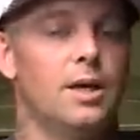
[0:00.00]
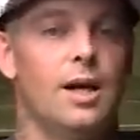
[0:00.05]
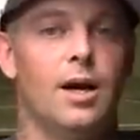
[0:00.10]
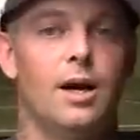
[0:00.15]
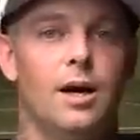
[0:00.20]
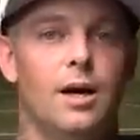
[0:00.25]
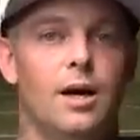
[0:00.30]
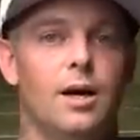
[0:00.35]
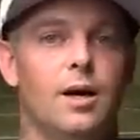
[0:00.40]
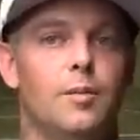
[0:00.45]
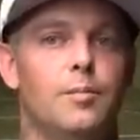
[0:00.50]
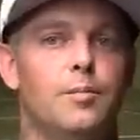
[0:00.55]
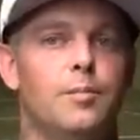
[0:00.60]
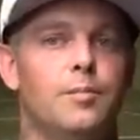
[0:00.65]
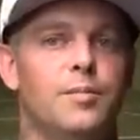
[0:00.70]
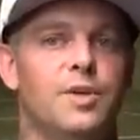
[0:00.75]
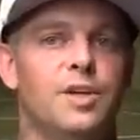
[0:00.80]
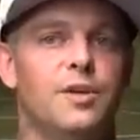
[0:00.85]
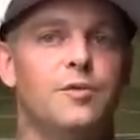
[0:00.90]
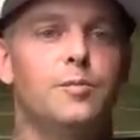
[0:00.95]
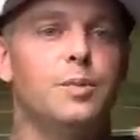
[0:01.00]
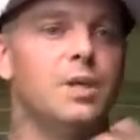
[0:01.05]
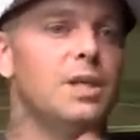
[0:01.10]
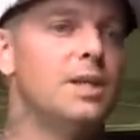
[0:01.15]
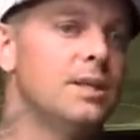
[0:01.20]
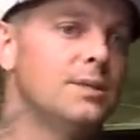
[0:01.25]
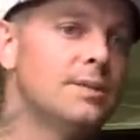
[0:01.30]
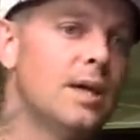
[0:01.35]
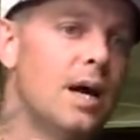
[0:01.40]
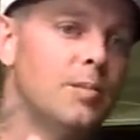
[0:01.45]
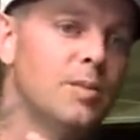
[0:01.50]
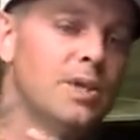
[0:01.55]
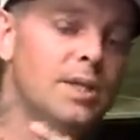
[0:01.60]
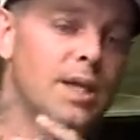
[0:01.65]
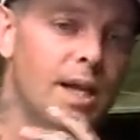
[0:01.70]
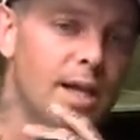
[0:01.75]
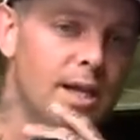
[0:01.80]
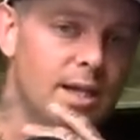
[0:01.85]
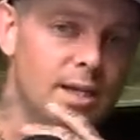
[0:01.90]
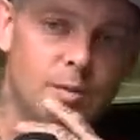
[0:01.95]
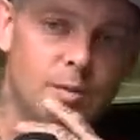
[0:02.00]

um, give me the time of day and give